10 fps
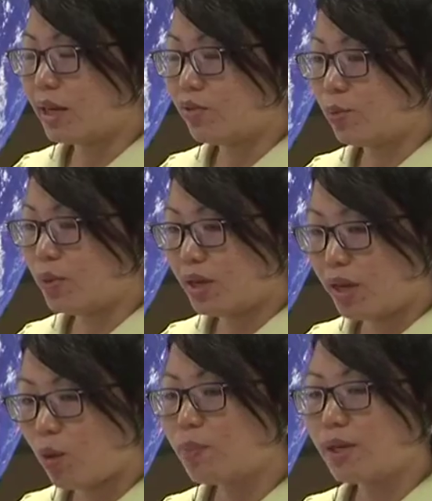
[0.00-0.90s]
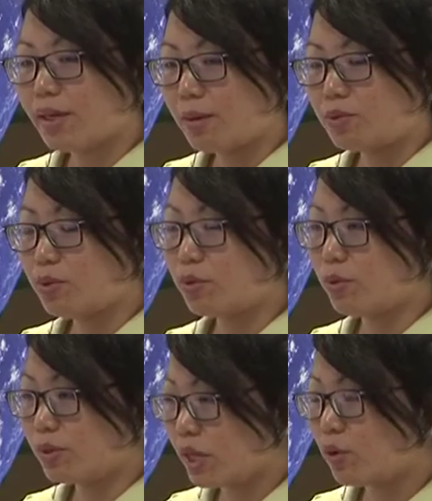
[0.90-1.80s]
that will be helping them
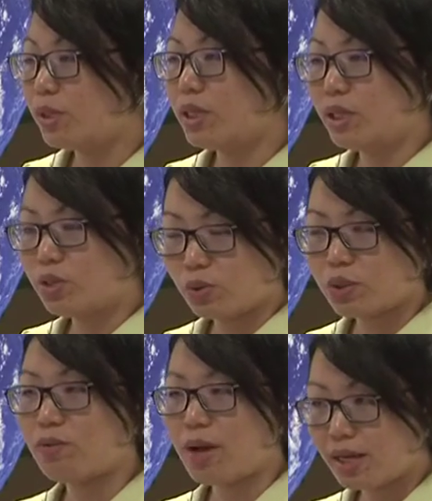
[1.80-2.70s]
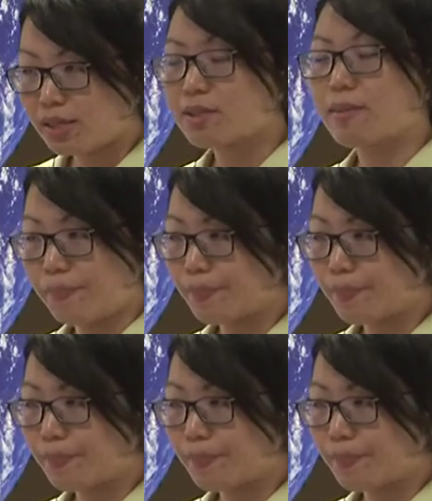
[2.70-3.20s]
to deal with the issues of violence.